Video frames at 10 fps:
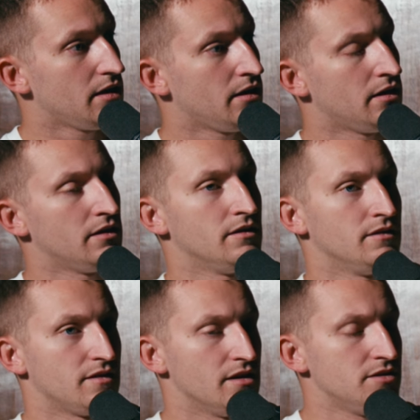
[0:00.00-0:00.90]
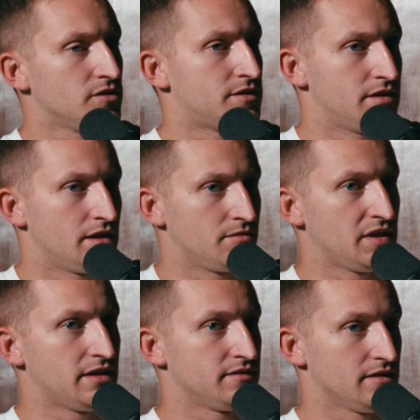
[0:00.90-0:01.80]
is interesting,
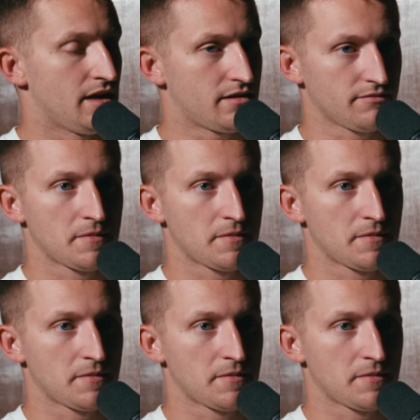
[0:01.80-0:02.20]
because like